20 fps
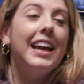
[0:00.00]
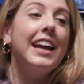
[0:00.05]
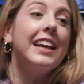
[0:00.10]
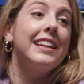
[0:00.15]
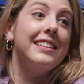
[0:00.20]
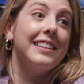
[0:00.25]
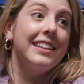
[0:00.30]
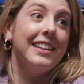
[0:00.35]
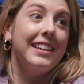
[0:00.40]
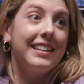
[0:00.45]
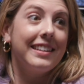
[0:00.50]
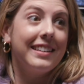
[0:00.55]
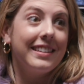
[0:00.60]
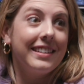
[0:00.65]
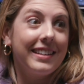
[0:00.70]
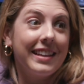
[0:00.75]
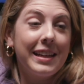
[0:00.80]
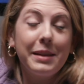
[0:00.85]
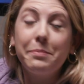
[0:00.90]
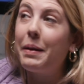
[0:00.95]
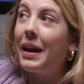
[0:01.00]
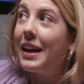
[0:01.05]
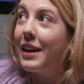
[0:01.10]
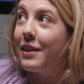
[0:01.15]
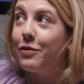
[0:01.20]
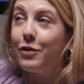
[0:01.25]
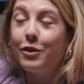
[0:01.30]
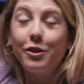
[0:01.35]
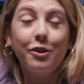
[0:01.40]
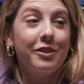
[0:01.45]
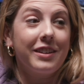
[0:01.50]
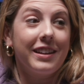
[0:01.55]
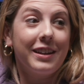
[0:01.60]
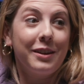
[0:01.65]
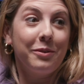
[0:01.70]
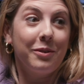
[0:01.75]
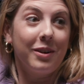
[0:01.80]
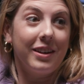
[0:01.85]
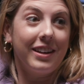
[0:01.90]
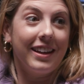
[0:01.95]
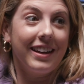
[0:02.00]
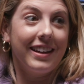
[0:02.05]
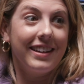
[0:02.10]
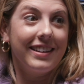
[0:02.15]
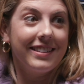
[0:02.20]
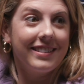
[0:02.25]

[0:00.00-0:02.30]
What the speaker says: Yeah, he did. He paid for their dinner one night.